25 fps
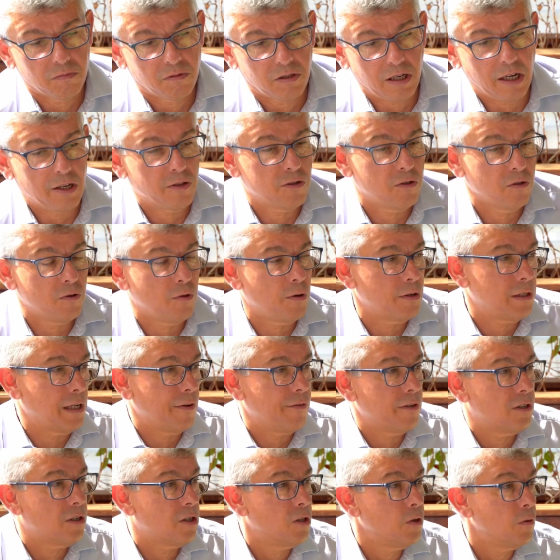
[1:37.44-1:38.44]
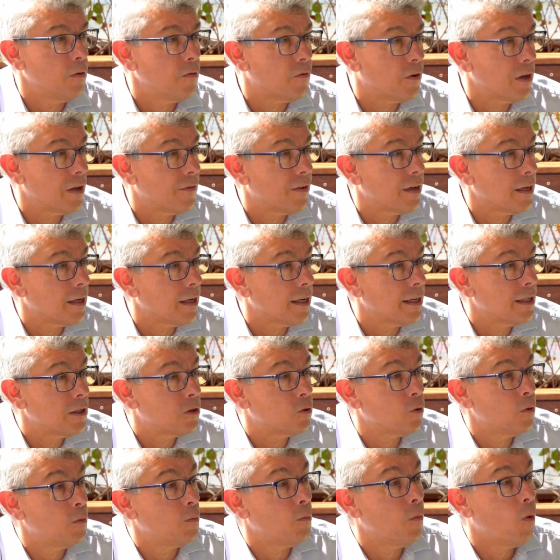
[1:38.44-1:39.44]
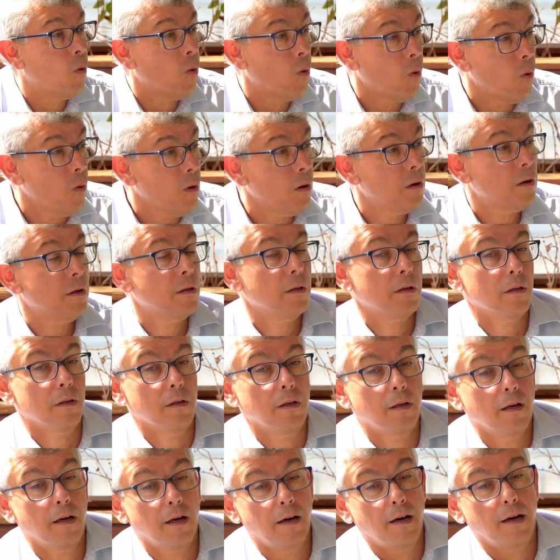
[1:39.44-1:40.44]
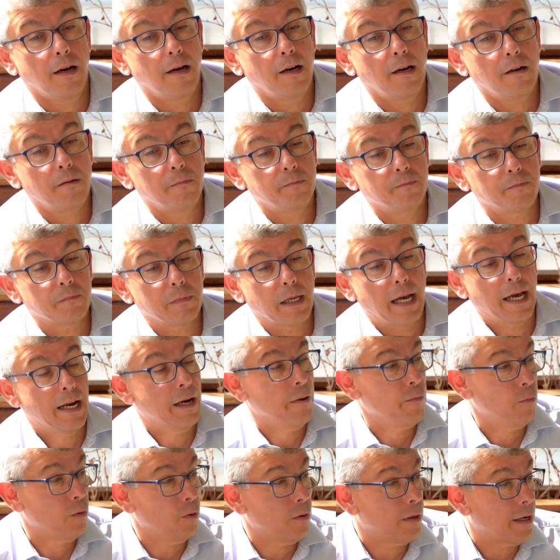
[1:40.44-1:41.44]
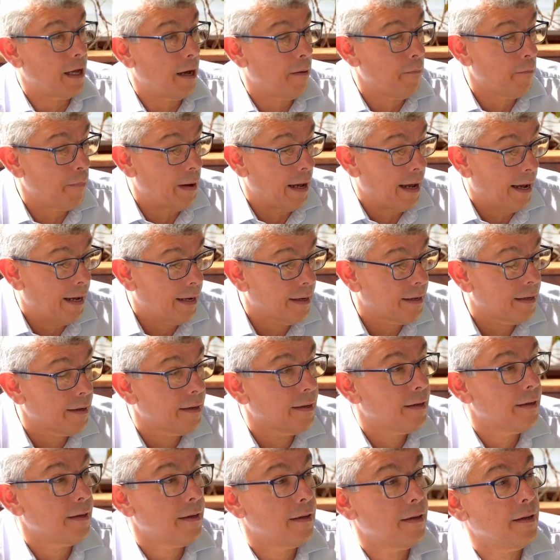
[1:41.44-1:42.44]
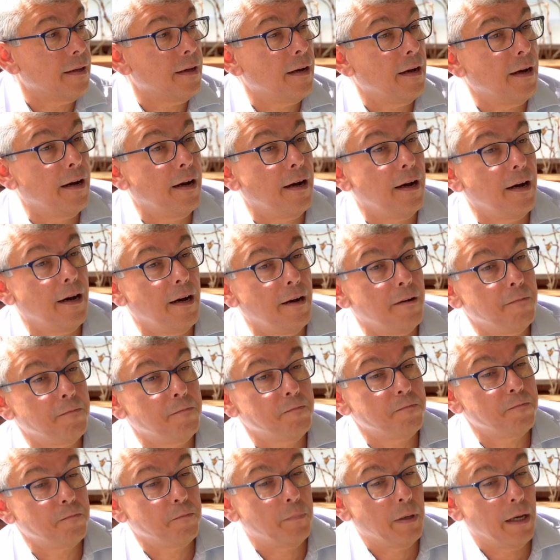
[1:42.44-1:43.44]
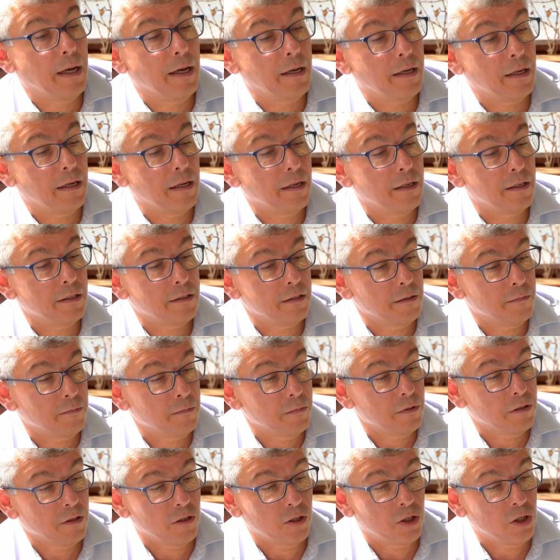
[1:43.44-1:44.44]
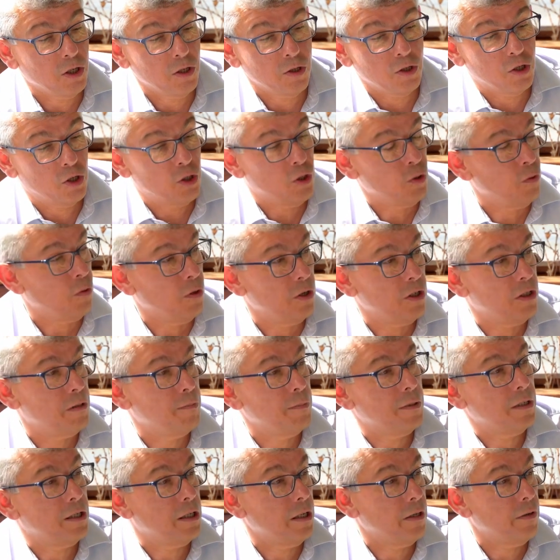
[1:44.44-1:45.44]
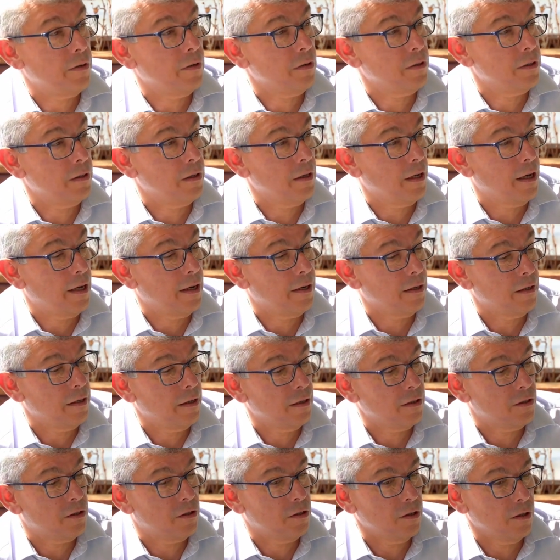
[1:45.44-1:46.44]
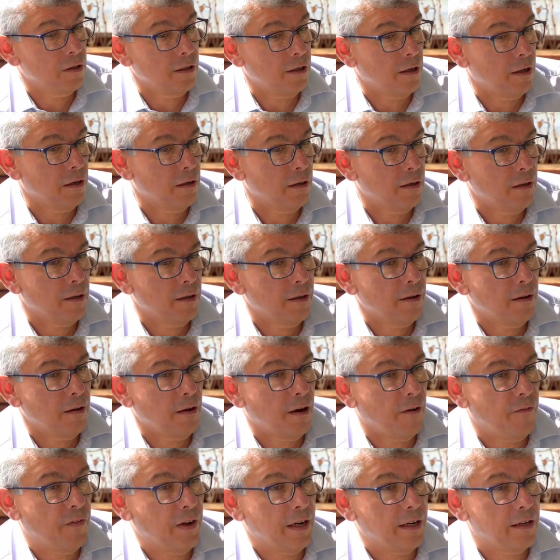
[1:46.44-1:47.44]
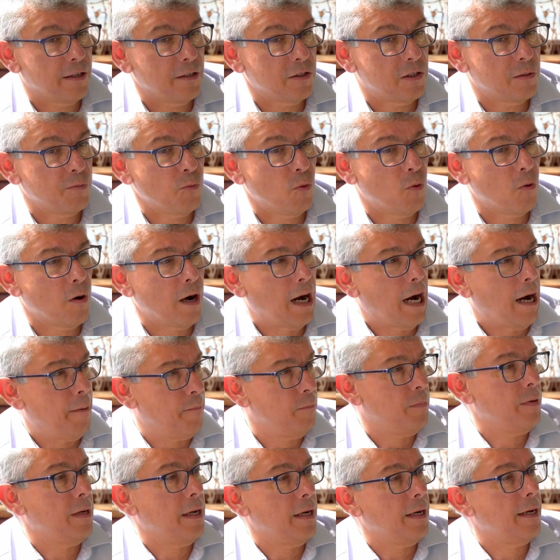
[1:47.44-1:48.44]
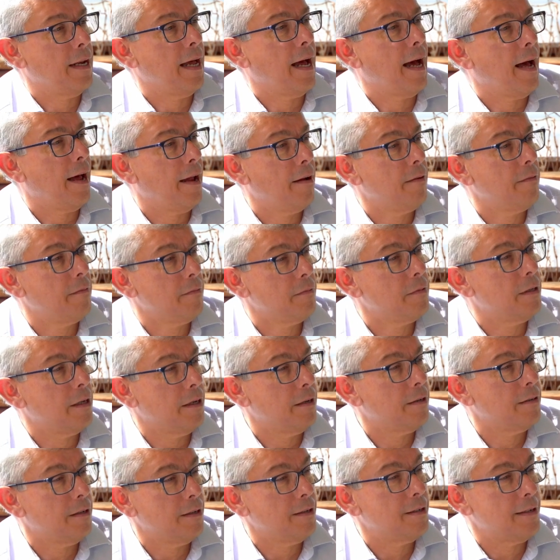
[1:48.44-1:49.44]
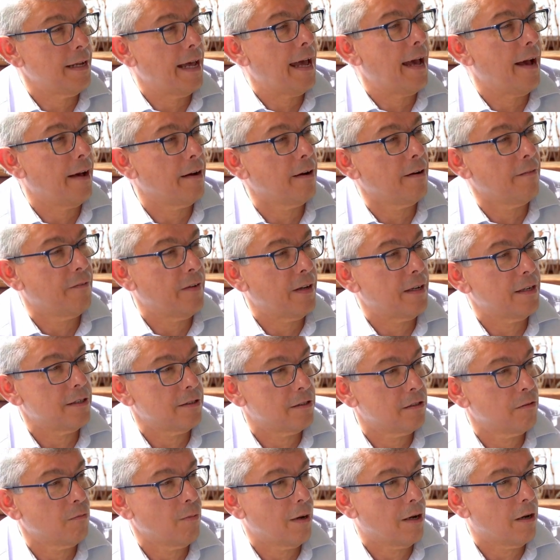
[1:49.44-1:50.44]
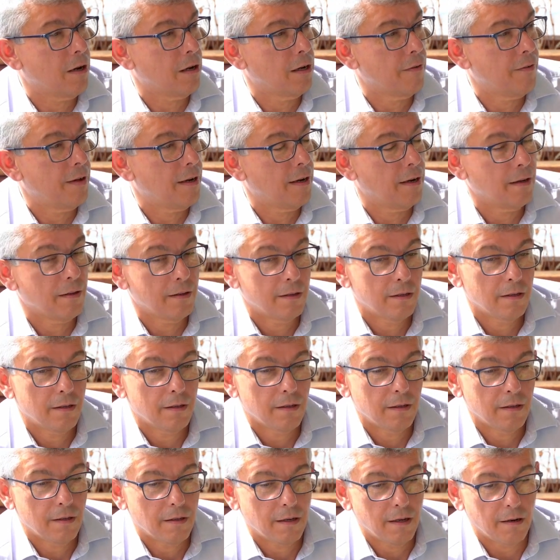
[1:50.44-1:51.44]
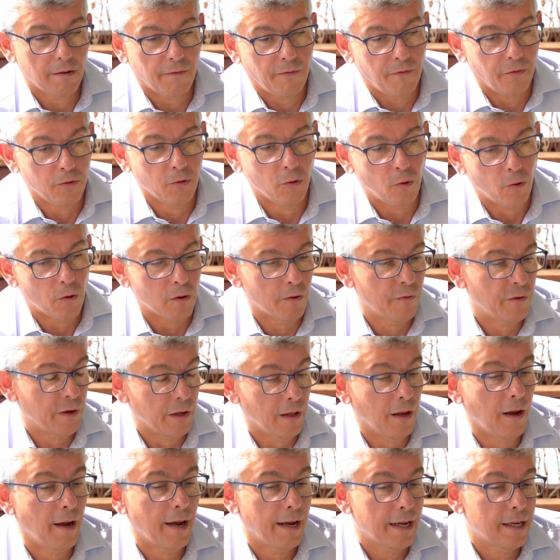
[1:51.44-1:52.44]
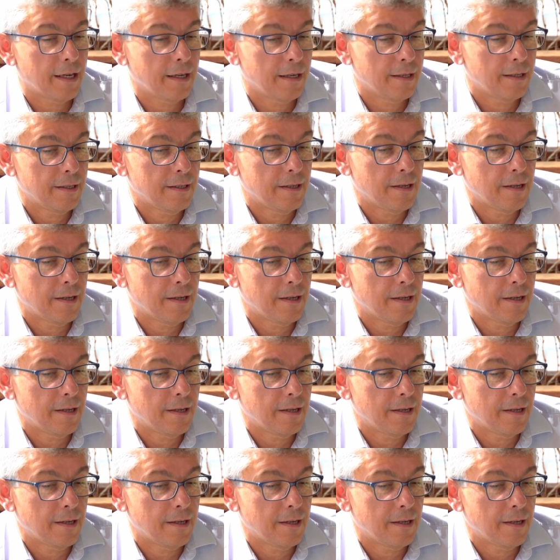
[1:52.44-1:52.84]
tends to always have a 2 in front of it at least or more, and it will come back, but, you know, there's a huge shortage of materials, and certainly I think it's more up than down, you know, than down. I think we're kind of at a floor, if you like,